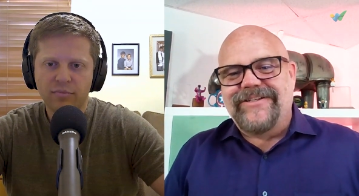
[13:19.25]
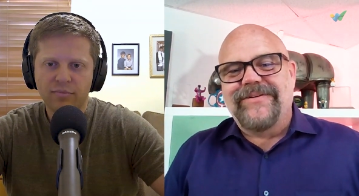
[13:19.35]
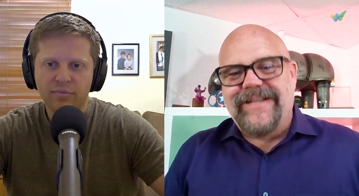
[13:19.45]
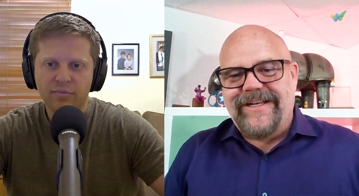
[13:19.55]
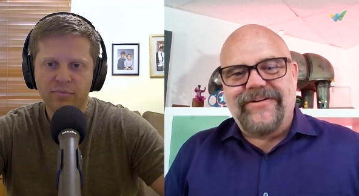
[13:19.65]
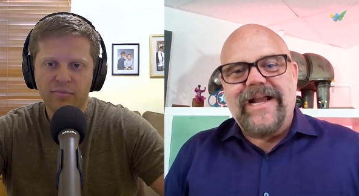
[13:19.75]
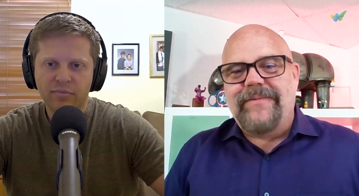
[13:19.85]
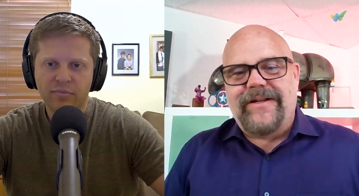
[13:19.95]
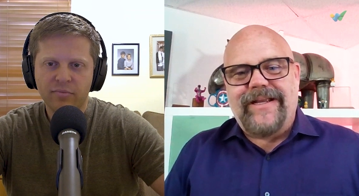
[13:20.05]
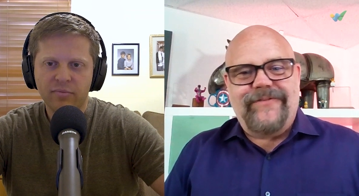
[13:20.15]
Speaker 1: going in and
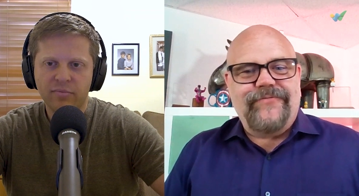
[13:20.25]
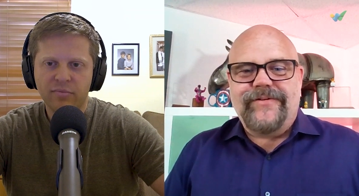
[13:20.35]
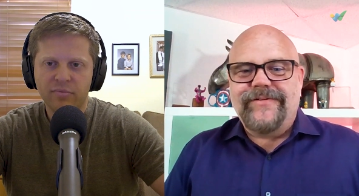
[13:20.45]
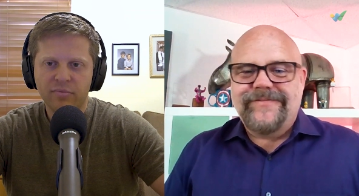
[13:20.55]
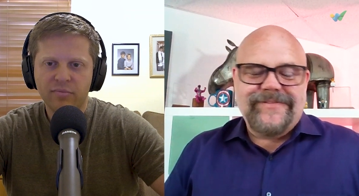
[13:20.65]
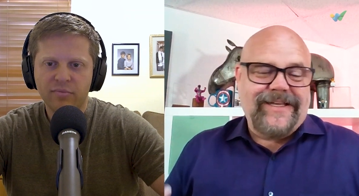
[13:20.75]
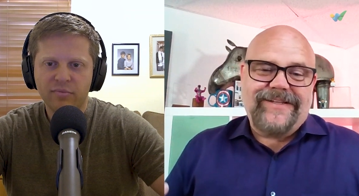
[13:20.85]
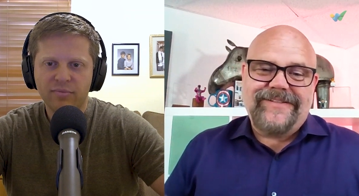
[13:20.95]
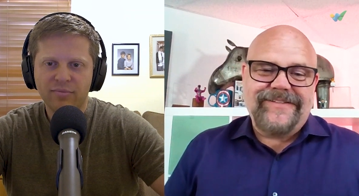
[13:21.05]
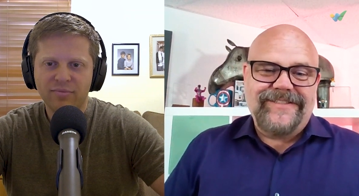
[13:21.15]
grabbing a handful.
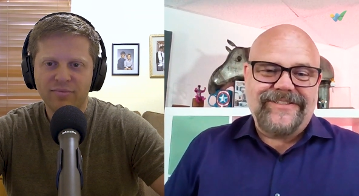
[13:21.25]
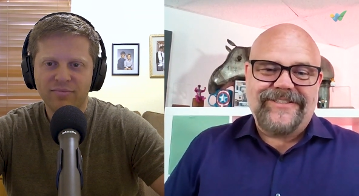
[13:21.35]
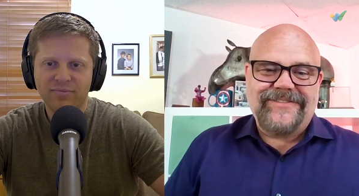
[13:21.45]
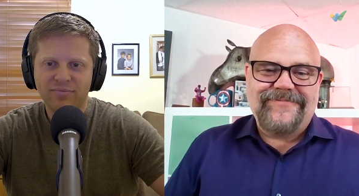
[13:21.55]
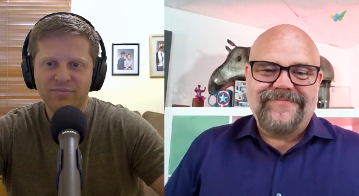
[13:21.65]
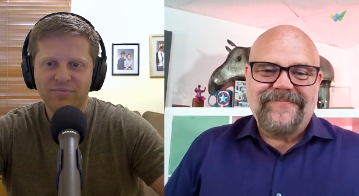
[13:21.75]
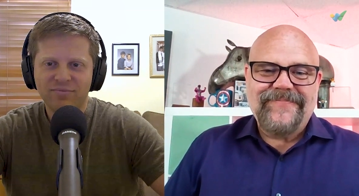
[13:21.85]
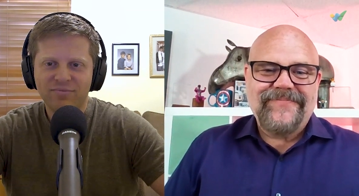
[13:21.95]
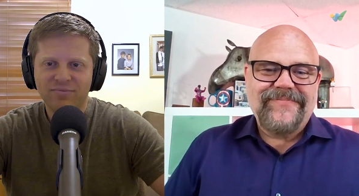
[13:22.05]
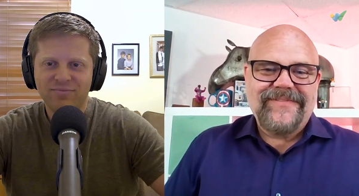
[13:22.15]
Like it's just
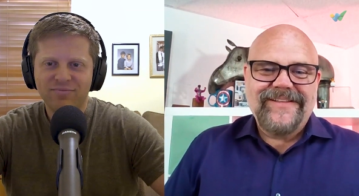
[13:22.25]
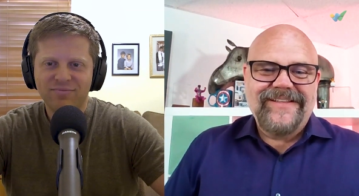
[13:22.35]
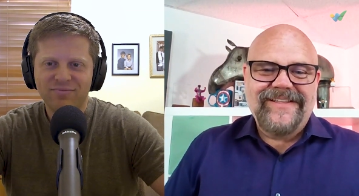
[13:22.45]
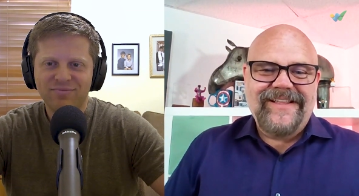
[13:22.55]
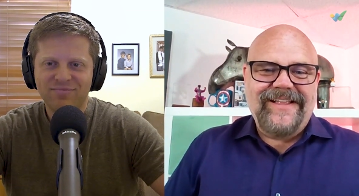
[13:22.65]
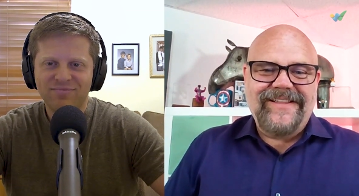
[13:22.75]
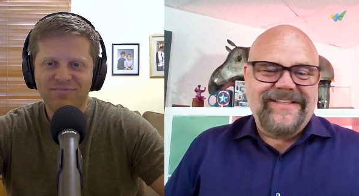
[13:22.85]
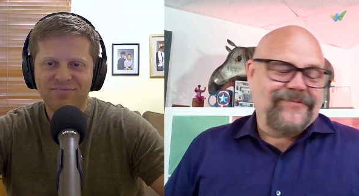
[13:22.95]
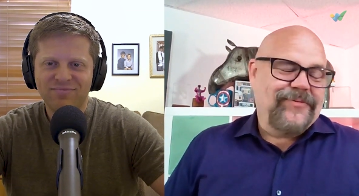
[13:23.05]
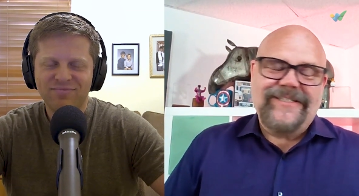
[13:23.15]

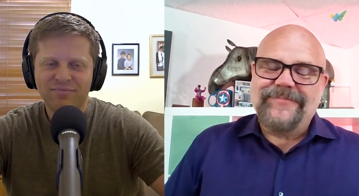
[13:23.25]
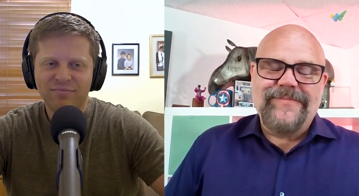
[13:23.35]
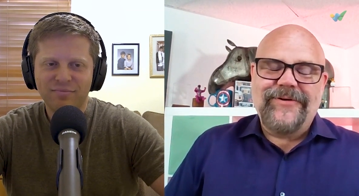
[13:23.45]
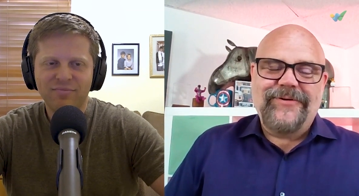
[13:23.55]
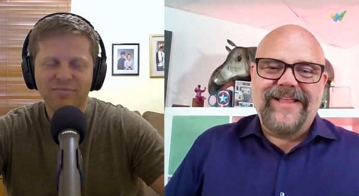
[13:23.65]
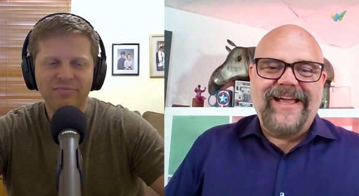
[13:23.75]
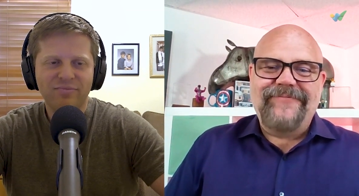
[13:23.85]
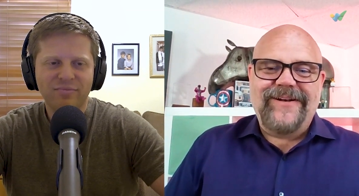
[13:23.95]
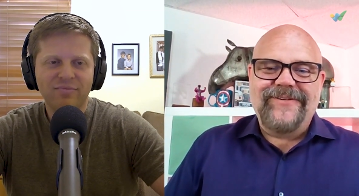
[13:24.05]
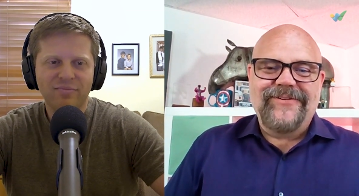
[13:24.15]
that's the way it's been my whole
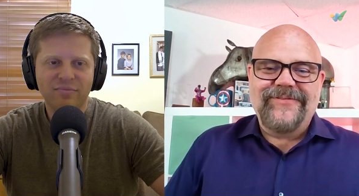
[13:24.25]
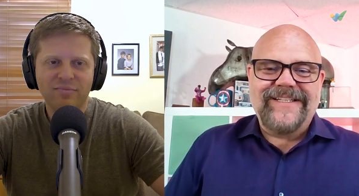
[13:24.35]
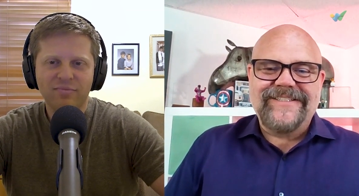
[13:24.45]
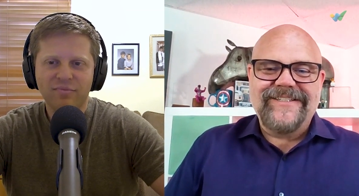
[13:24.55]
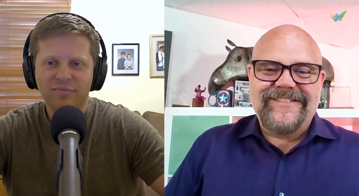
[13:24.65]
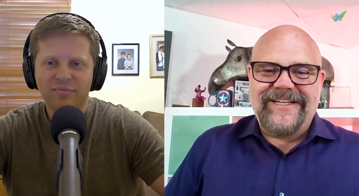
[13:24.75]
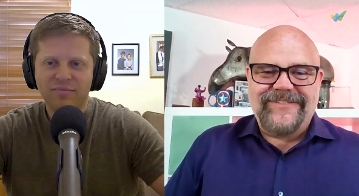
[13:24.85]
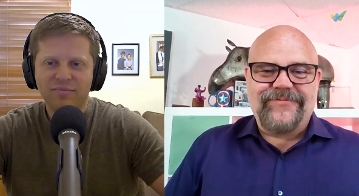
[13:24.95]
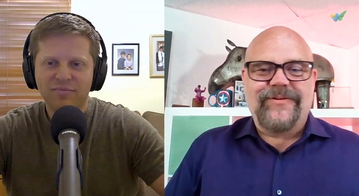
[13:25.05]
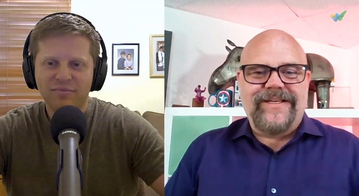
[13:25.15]
life. I don't know if that's going to
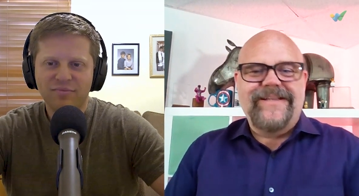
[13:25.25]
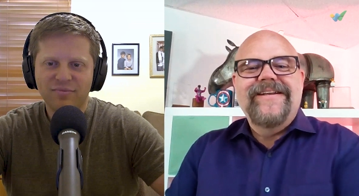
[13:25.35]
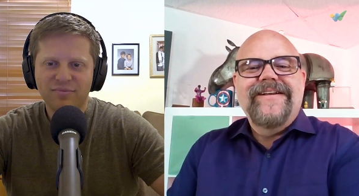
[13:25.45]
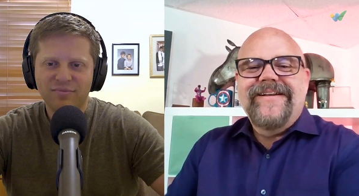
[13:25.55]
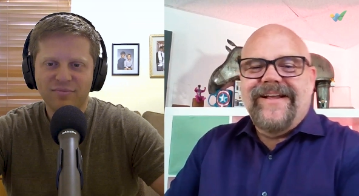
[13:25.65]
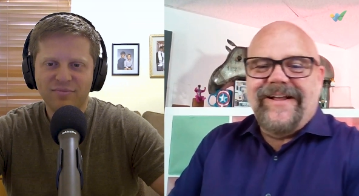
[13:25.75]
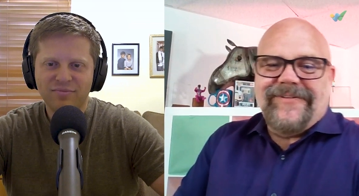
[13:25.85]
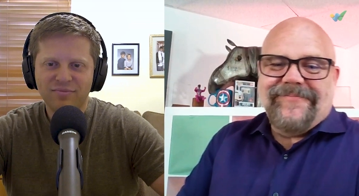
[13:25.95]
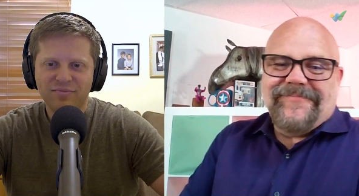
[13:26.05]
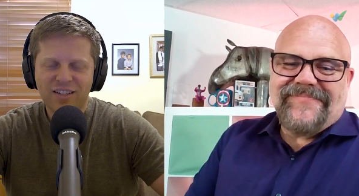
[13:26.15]
change
Speaker 2: for me.
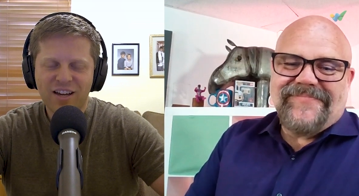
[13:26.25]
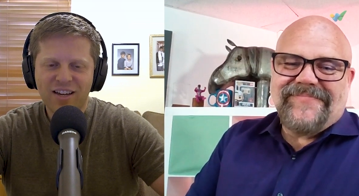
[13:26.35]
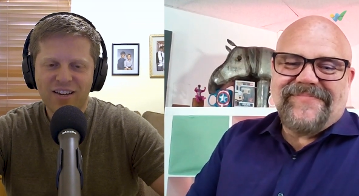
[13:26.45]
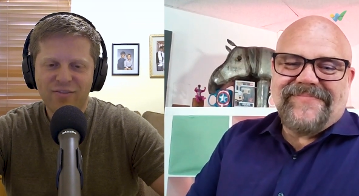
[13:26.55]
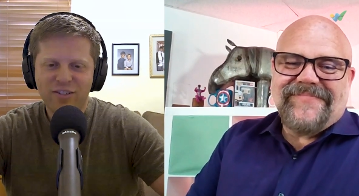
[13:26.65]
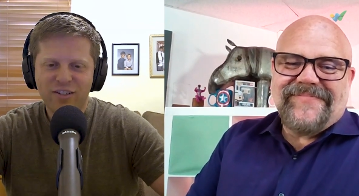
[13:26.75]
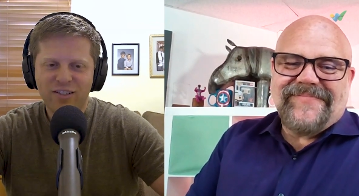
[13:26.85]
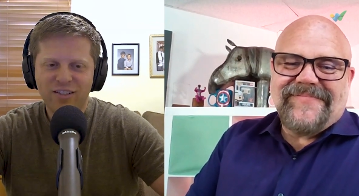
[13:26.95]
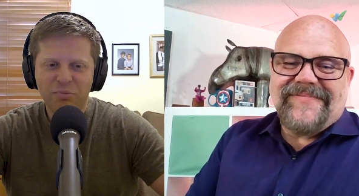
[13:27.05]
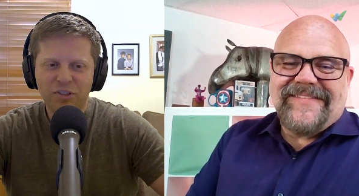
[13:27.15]
Uh, I have a
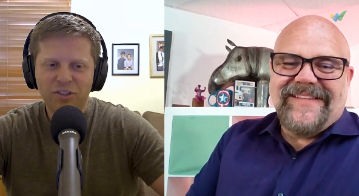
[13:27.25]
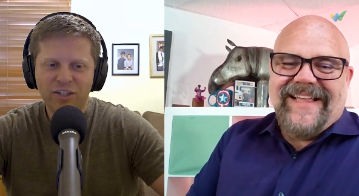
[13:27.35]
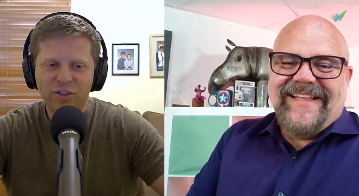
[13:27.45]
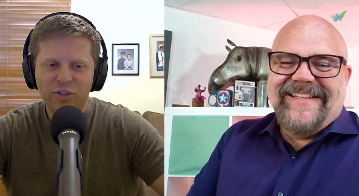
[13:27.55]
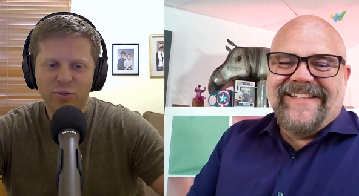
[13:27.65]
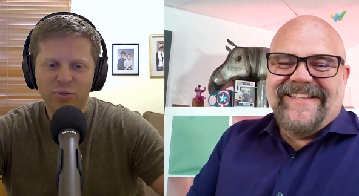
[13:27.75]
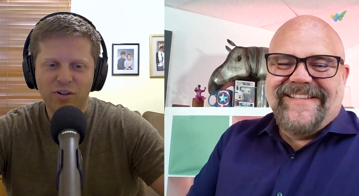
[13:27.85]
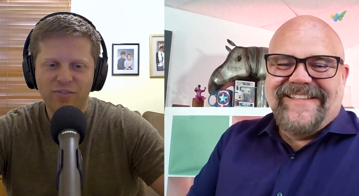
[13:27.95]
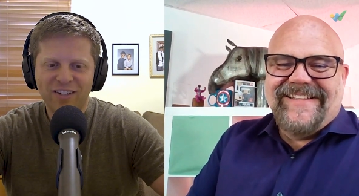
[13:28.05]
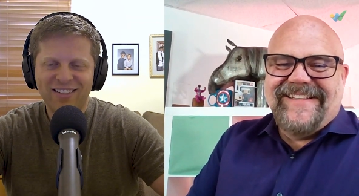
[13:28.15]
similar issue
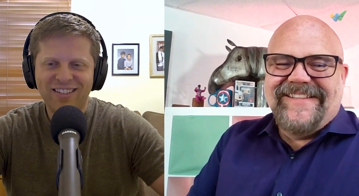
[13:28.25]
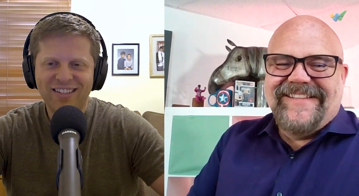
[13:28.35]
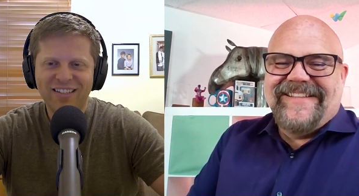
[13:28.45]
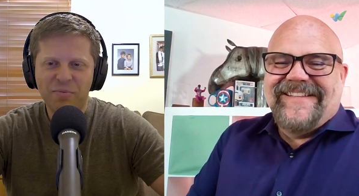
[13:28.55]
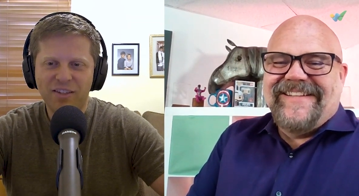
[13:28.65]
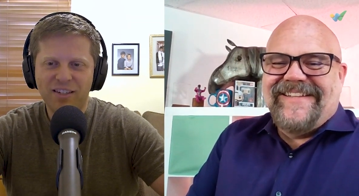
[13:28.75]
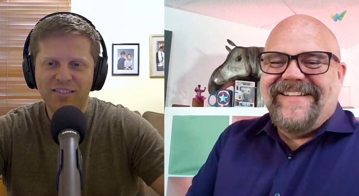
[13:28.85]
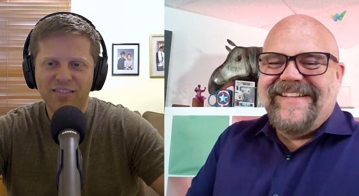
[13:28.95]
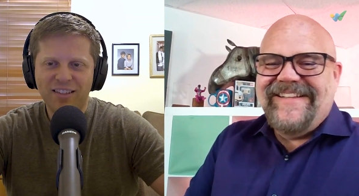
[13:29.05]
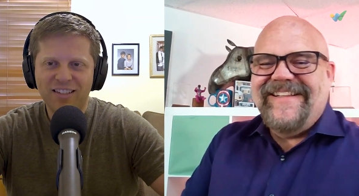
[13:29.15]
where if I see
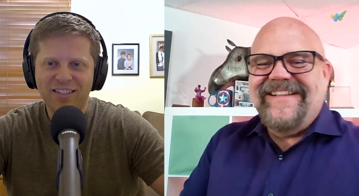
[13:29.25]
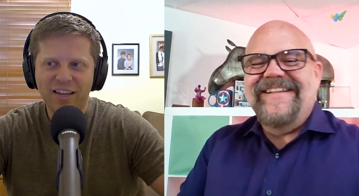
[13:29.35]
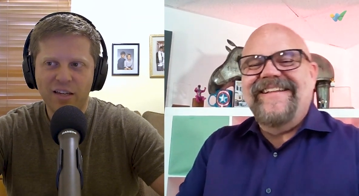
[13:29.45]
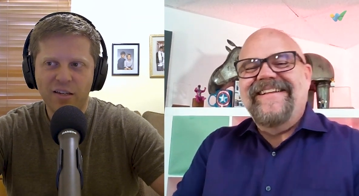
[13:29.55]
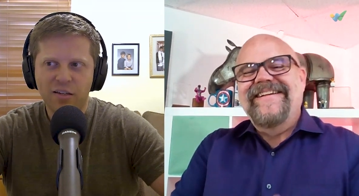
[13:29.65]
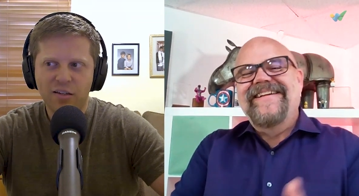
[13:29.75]
something that's like,